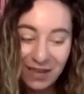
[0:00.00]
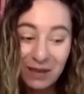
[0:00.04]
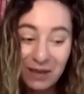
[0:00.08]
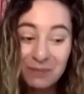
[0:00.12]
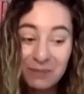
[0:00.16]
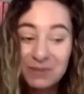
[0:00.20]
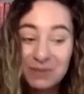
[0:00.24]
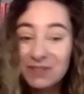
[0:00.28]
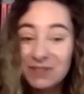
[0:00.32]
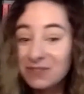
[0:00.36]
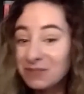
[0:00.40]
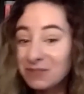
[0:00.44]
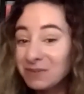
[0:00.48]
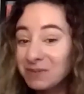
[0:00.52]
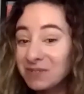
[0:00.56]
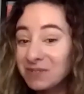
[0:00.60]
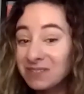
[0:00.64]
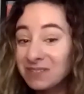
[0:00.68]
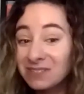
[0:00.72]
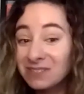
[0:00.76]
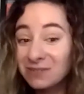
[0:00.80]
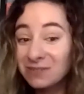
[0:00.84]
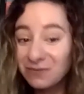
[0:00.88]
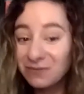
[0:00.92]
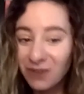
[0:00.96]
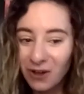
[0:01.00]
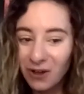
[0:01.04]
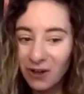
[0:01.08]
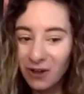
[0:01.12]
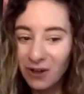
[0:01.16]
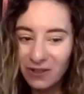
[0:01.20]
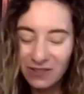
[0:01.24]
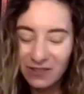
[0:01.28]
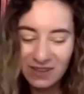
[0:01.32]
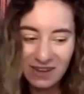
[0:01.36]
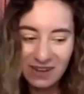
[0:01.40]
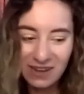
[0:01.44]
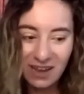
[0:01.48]
But there's a book this fall
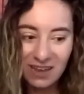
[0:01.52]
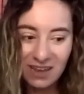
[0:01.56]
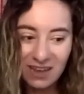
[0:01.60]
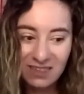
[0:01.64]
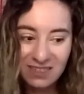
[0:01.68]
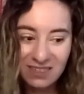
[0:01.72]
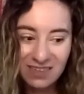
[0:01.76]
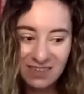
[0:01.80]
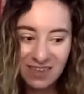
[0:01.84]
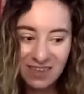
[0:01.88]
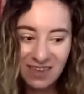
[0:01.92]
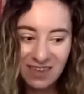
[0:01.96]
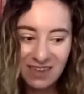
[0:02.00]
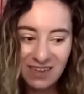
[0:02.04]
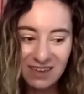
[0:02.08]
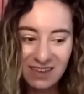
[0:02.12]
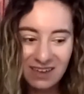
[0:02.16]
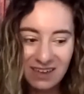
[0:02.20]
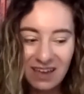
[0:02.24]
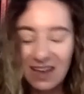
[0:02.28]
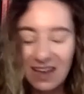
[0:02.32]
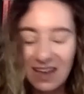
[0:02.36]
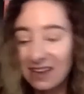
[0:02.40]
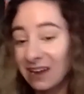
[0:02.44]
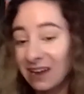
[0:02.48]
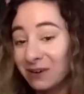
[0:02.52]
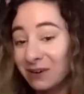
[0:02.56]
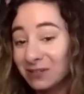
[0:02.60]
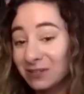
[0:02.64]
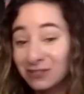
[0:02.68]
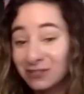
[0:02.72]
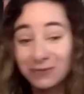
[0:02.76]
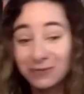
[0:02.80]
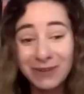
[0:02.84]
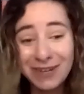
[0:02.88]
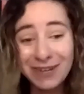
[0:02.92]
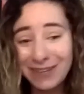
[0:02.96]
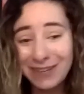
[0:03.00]
that I think, I just
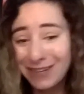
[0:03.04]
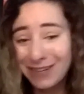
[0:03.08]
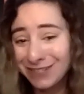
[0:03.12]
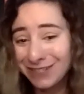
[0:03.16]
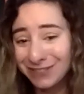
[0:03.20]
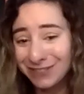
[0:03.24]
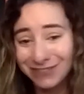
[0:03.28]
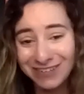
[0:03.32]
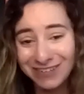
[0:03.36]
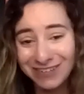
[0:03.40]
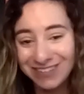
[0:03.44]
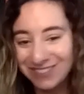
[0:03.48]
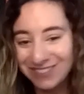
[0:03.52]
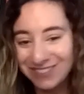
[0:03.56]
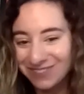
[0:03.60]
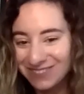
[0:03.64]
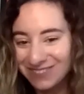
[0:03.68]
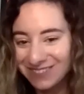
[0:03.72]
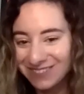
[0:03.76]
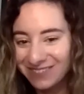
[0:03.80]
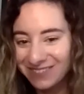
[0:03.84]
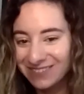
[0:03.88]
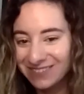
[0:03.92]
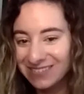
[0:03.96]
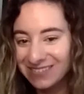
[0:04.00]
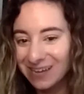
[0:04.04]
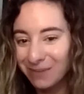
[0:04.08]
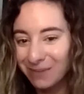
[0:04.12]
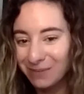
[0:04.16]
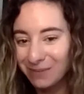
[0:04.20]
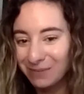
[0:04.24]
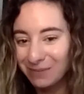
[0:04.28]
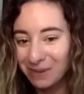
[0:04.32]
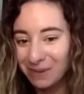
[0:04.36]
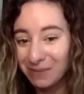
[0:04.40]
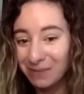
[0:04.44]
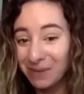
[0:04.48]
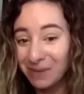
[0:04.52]
read it yesterday, so it's at the top of
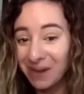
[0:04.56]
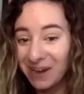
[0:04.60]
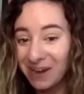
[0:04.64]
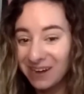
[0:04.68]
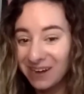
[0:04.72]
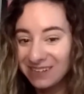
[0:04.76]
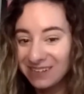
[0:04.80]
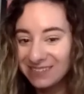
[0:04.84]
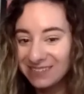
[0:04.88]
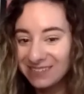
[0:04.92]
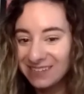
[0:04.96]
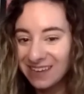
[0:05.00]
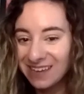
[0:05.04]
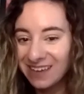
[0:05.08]
my mind,